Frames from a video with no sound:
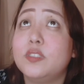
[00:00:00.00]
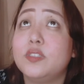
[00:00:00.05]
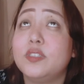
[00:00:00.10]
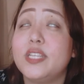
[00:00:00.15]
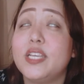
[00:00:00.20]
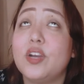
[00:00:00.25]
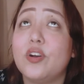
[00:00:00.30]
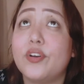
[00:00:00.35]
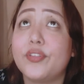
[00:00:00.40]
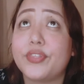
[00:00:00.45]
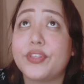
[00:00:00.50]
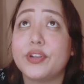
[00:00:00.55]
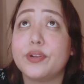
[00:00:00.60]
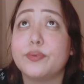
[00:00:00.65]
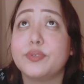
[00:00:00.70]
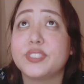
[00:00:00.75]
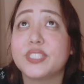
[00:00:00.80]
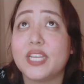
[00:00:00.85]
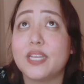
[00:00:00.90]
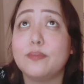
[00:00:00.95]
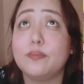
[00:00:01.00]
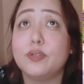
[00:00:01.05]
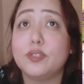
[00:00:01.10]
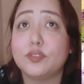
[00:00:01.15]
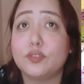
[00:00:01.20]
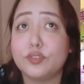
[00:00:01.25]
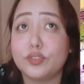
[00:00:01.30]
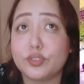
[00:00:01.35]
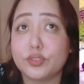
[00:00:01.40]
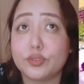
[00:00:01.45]
the author was
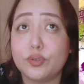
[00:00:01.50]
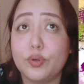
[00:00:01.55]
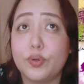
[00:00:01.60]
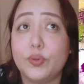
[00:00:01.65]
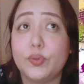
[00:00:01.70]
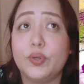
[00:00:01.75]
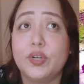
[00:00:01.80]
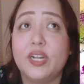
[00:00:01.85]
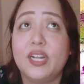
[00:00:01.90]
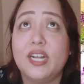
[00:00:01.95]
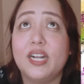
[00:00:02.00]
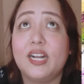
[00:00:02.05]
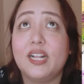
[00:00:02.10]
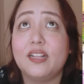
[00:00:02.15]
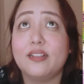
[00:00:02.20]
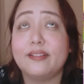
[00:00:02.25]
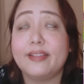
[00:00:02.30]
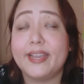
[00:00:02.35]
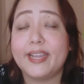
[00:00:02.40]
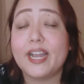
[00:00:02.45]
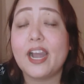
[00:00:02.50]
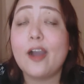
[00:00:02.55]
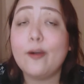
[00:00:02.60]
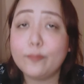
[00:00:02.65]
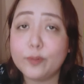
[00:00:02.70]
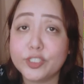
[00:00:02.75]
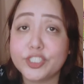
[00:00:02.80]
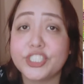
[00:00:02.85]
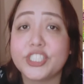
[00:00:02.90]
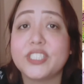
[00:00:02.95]
able to show like how
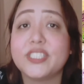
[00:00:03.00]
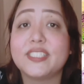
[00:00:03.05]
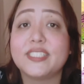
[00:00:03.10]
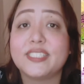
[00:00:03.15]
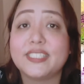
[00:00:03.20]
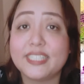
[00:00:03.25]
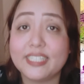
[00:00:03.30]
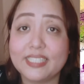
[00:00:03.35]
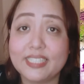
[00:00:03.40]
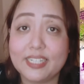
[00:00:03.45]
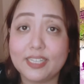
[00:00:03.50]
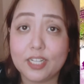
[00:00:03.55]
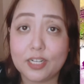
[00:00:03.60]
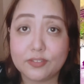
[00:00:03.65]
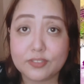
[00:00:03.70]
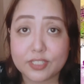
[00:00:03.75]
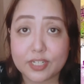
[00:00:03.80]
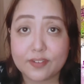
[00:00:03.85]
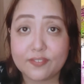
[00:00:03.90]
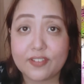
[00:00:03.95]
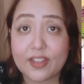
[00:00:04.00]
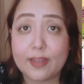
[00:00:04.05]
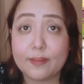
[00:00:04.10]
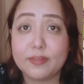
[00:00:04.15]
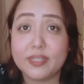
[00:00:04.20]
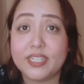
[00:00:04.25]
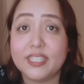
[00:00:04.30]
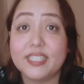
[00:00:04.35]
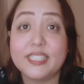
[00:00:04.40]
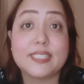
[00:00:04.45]
much Sydney loves her
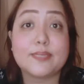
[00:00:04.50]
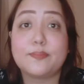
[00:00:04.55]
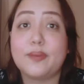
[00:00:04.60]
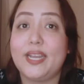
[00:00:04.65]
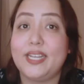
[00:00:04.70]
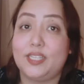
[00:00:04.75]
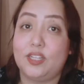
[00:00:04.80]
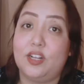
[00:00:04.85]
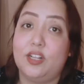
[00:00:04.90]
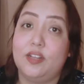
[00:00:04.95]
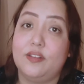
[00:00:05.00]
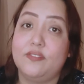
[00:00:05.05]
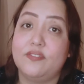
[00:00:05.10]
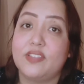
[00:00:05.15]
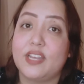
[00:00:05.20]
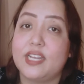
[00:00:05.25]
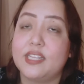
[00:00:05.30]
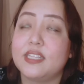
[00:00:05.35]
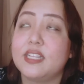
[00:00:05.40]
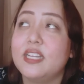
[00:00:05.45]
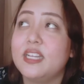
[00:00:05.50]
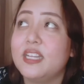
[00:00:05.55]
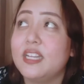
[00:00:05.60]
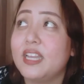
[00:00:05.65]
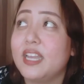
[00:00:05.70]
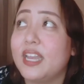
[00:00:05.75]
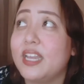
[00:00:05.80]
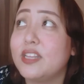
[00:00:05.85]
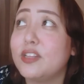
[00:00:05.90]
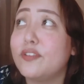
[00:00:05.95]
family despite all of that.
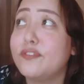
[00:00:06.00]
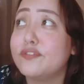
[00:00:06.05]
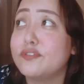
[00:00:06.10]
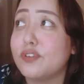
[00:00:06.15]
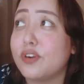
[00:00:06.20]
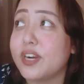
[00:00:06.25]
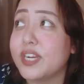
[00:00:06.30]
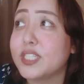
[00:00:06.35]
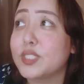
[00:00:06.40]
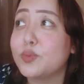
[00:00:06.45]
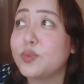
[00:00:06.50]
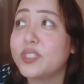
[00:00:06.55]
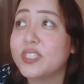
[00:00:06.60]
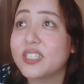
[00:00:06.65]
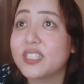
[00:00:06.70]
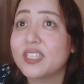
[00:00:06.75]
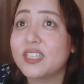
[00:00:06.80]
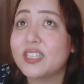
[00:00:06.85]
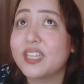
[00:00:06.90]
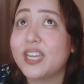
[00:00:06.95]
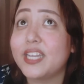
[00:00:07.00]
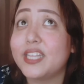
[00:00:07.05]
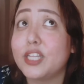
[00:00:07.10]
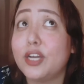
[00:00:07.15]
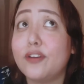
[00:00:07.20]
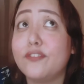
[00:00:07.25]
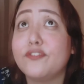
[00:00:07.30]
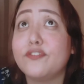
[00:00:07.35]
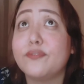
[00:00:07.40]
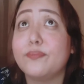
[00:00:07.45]
And of course, what I
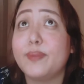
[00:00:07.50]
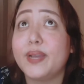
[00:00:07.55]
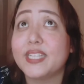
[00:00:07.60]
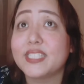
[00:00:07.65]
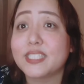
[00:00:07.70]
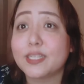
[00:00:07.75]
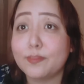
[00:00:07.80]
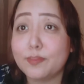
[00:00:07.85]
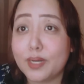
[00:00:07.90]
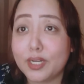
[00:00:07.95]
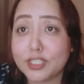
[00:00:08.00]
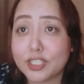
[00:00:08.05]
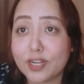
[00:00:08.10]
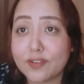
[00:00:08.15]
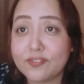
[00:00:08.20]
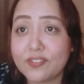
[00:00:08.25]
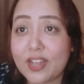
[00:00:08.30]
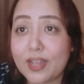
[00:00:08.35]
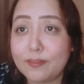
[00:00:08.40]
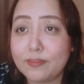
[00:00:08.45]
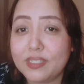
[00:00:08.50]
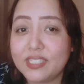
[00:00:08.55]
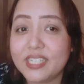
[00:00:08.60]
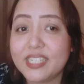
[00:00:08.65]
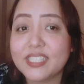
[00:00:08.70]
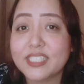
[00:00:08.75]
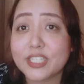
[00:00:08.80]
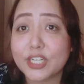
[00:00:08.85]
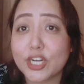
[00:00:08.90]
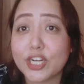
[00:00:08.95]
love best about their
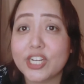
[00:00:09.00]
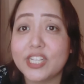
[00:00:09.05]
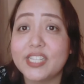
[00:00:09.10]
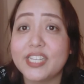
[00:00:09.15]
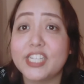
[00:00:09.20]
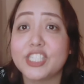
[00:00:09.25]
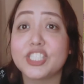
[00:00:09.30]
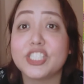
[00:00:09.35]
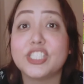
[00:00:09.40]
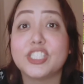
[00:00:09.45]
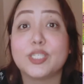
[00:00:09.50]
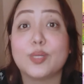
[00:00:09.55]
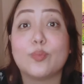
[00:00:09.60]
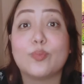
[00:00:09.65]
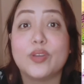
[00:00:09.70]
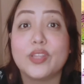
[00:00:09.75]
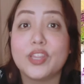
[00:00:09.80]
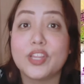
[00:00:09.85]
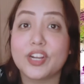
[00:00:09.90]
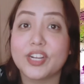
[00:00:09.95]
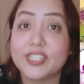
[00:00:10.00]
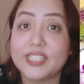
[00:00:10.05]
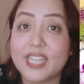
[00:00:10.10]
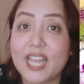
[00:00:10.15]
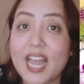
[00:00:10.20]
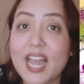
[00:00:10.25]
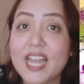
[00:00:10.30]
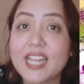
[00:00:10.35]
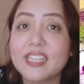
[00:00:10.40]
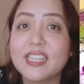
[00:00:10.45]
family is her relationship with her
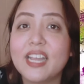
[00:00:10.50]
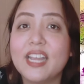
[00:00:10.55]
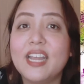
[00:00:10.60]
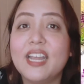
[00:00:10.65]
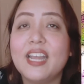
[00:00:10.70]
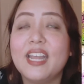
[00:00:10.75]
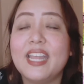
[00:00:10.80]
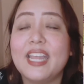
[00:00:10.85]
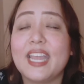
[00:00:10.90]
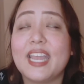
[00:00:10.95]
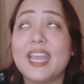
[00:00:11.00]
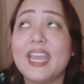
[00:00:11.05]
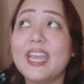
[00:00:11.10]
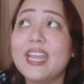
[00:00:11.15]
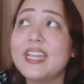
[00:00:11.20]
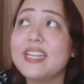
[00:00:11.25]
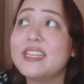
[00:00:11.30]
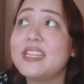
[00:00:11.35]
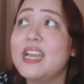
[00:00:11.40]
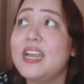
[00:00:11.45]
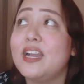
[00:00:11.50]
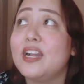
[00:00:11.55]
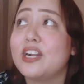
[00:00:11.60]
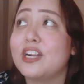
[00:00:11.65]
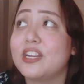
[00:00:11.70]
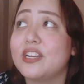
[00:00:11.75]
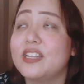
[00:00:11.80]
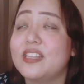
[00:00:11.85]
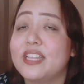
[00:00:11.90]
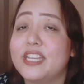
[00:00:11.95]
dad and
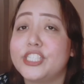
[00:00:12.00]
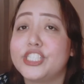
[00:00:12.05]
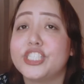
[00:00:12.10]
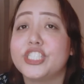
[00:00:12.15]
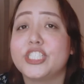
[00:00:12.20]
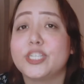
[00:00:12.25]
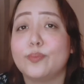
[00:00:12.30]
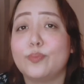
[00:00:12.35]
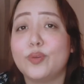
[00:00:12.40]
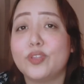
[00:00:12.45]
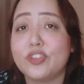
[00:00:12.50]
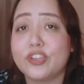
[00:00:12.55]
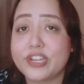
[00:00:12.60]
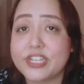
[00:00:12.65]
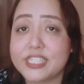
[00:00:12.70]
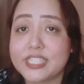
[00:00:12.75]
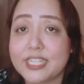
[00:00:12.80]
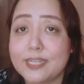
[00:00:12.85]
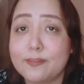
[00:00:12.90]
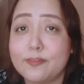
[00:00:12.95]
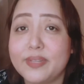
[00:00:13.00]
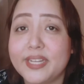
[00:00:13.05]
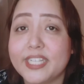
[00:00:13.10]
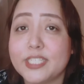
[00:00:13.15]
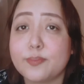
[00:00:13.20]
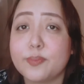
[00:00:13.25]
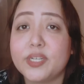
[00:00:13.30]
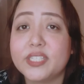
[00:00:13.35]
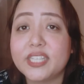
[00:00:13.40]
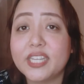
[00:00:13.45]
her relationship with her
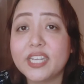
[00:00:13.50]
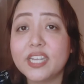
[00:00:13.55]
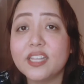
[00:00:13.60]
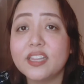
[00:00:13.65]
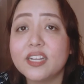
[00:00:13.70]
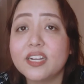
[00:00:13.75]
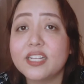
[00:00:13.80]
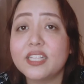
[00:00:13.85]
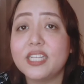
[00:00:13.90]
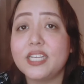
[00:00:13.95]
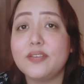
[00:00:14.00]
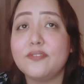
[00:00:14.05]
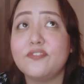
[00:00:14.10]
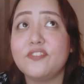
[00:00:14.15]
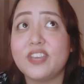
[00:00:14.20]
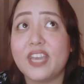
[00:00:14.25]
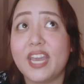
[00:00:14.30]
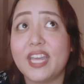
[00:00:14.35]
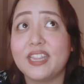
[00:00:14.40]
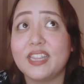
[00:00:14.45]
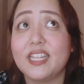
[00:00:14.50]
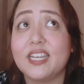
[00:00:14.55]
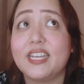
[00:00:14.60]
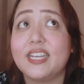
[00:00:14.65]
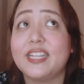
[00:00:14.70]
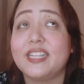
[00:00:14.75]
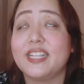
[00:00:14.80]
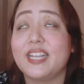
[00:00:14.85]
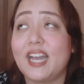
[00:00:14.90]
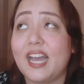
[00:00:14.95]
siblings, particularly Vienna
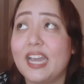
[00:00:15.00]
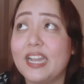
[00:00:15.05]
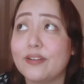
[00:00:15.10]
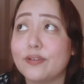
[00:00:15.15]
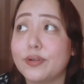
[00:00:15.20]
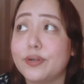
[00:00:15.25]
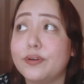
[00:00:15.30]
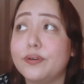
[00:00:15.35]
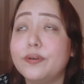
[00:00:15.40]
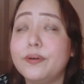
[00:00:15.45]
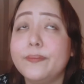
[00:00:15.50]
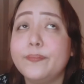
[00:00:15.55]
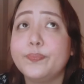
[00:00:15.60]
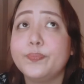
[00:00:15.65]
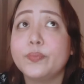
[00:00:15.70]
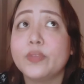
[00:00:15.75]
and Cairo.